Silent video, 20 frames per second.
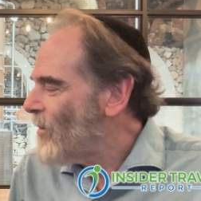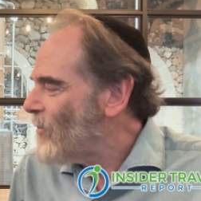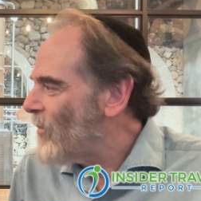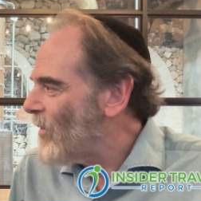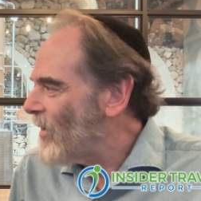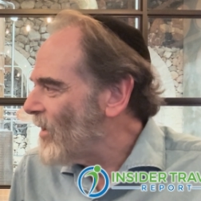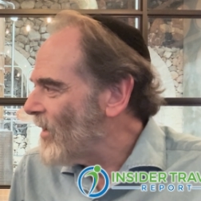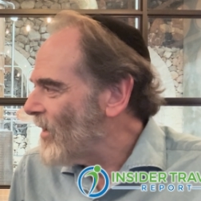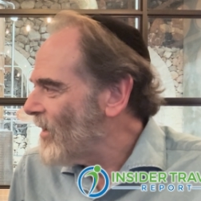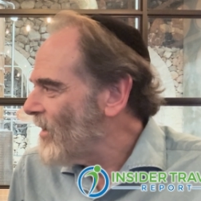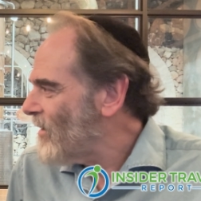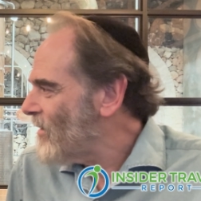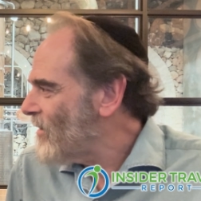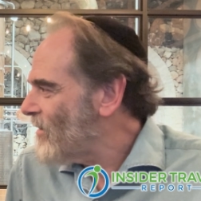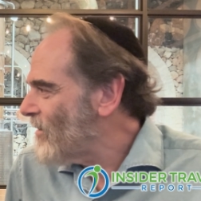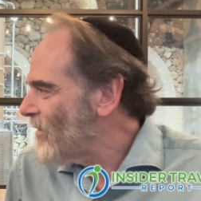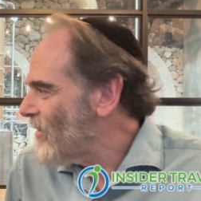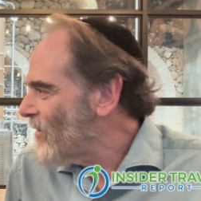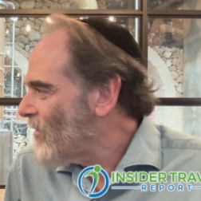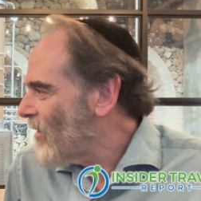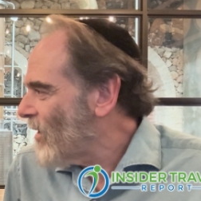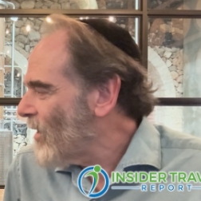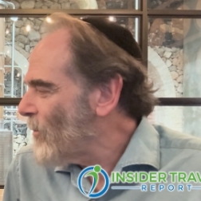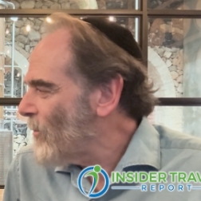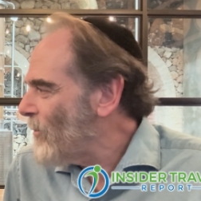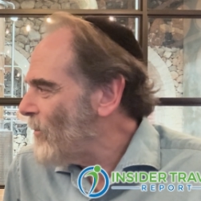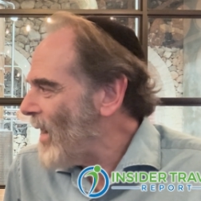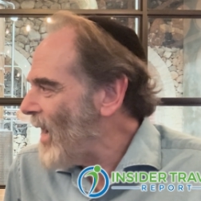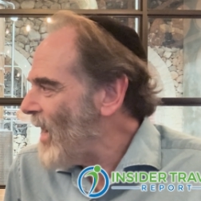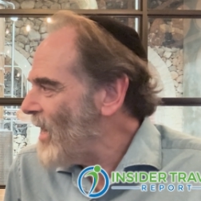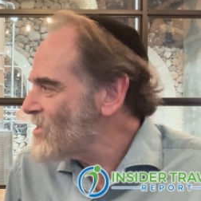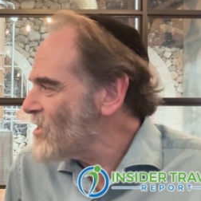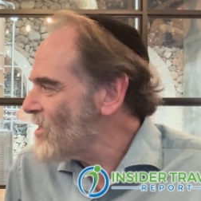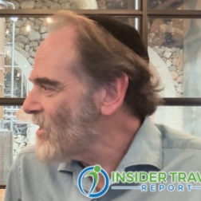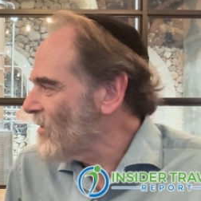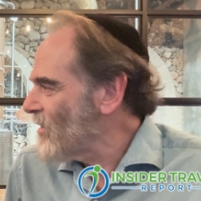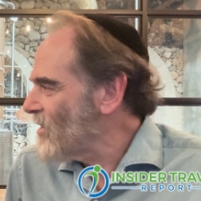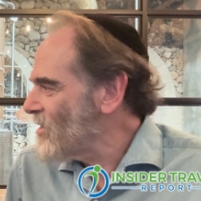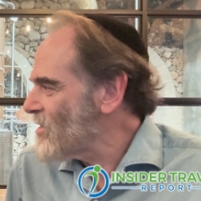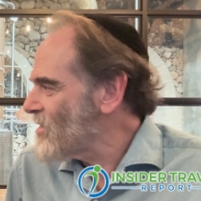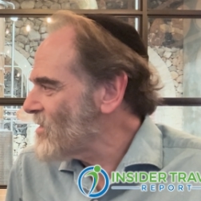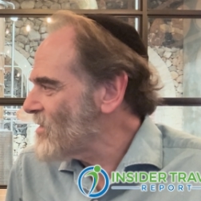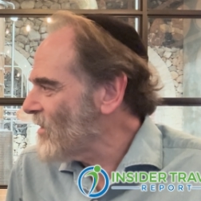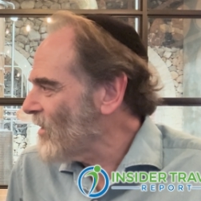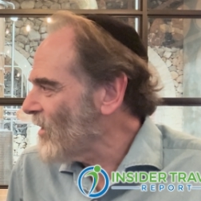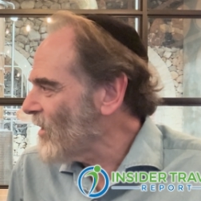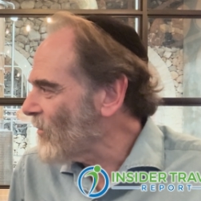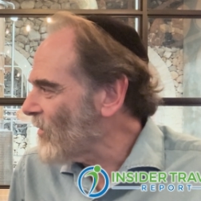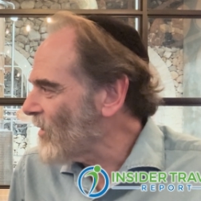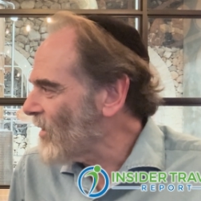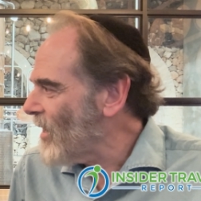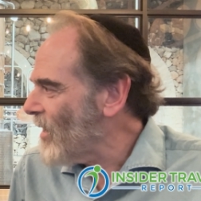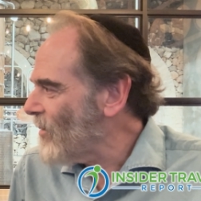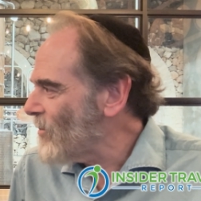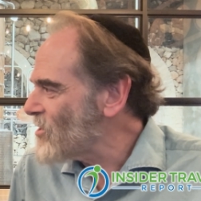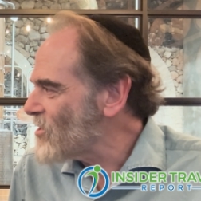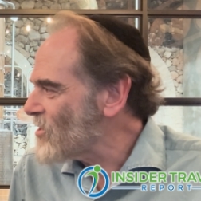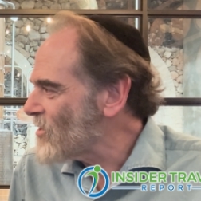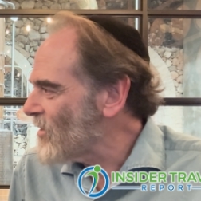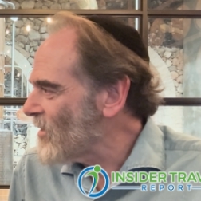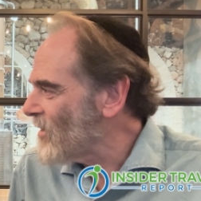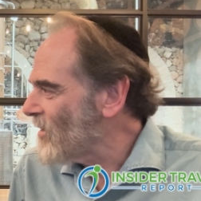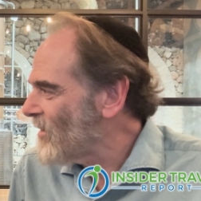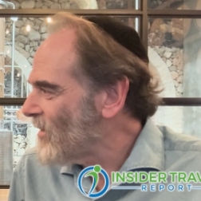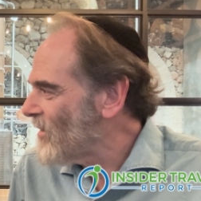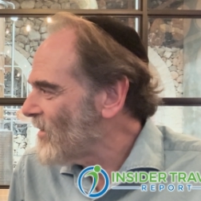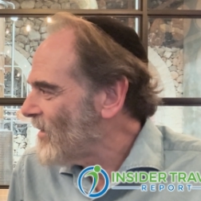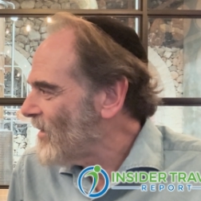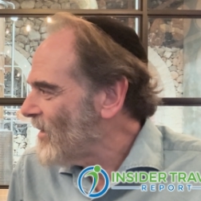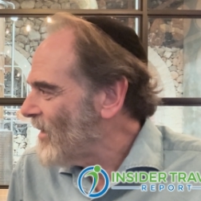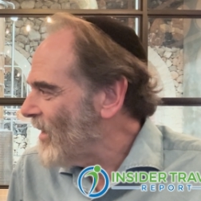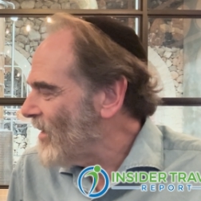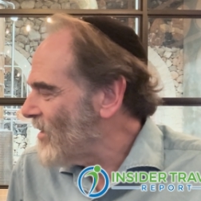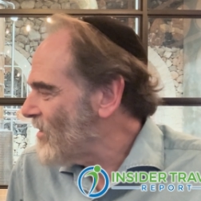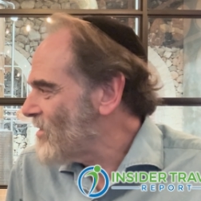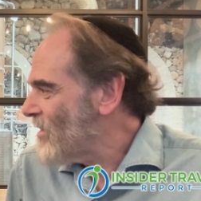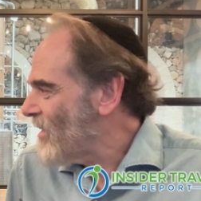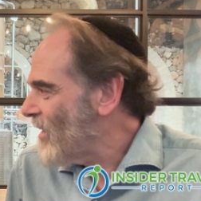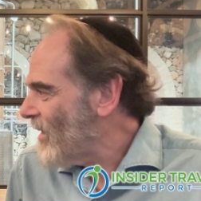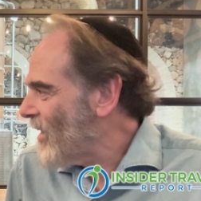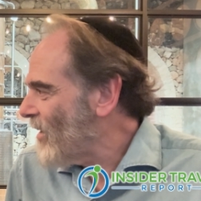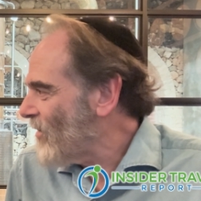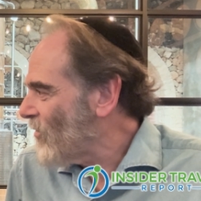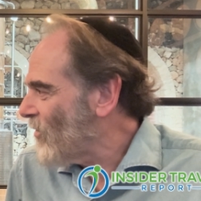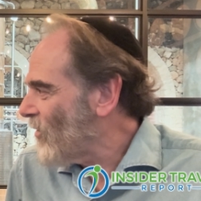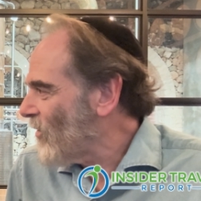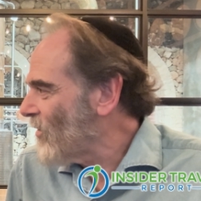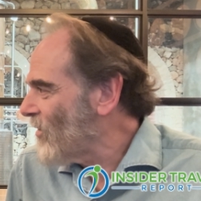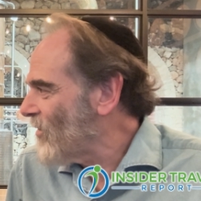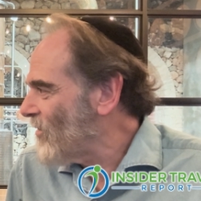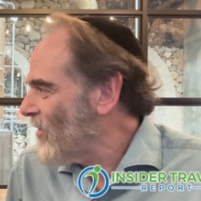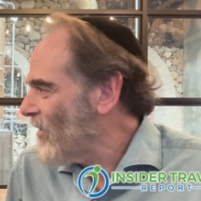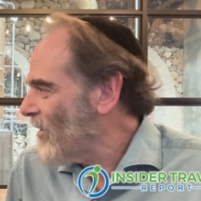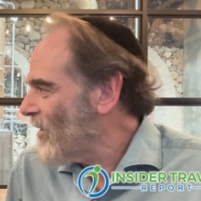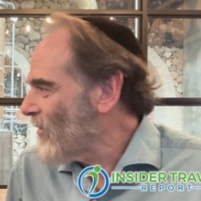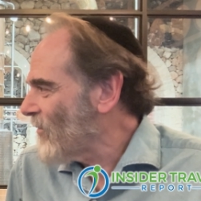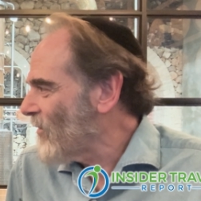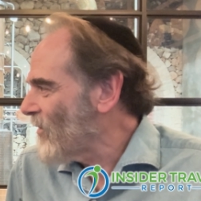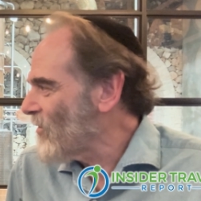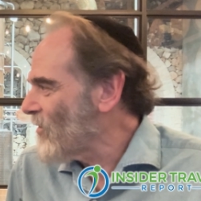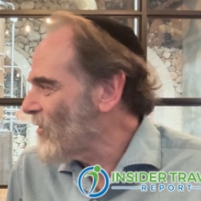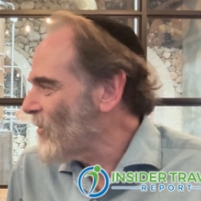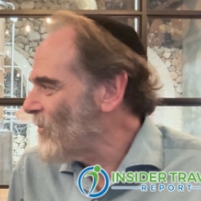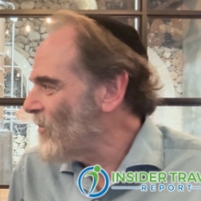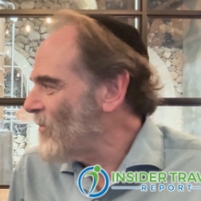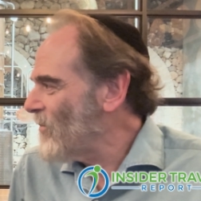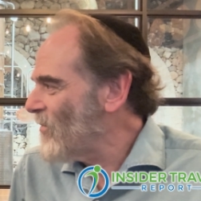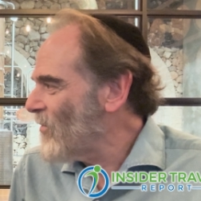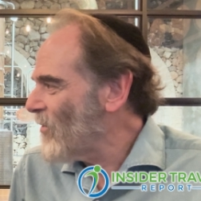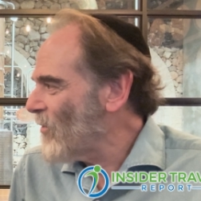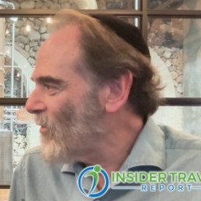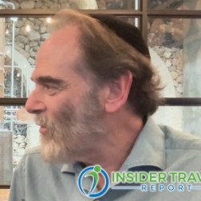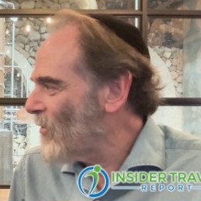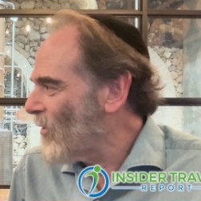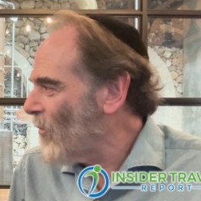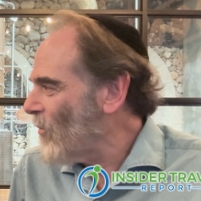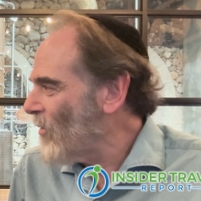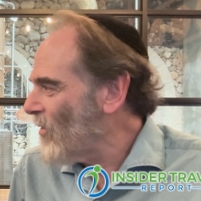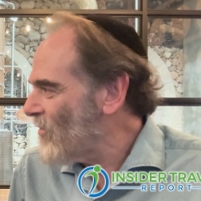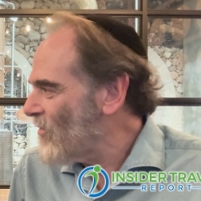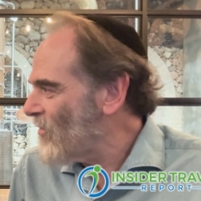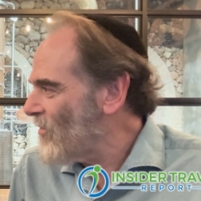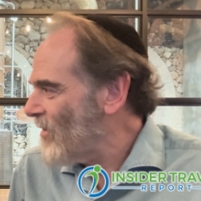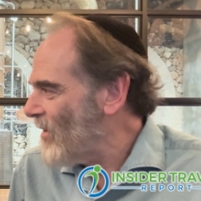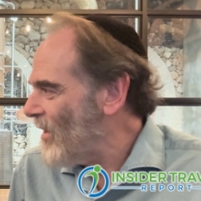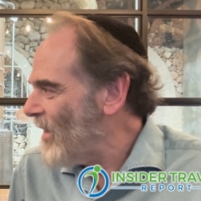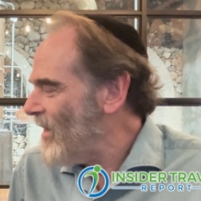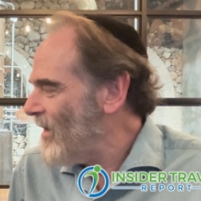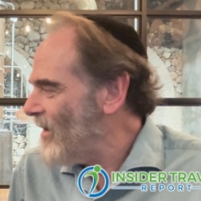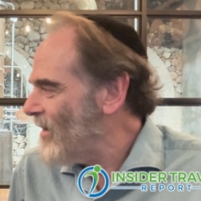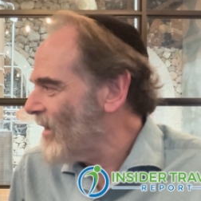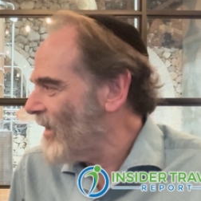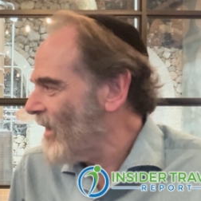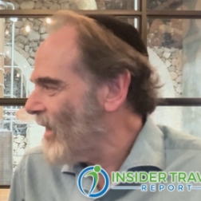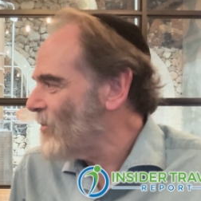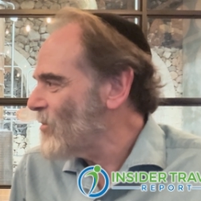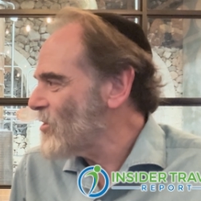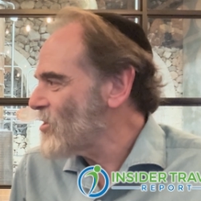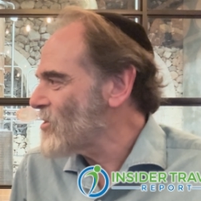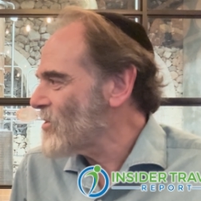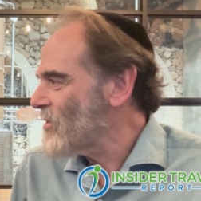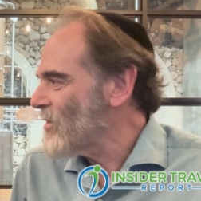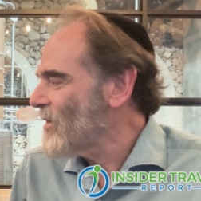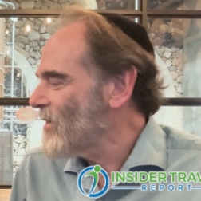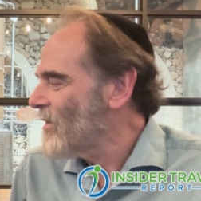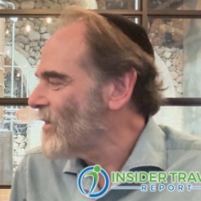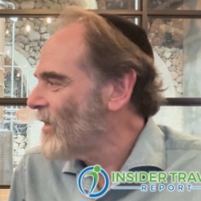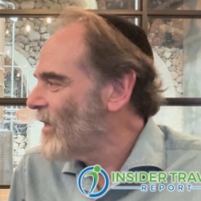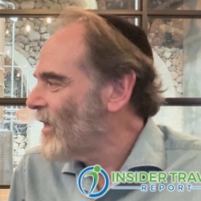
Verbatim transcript: But here, you're unabashedly just dealing with chemistry, and if, and that's all you're dealing with. So so you're always in the chemistry.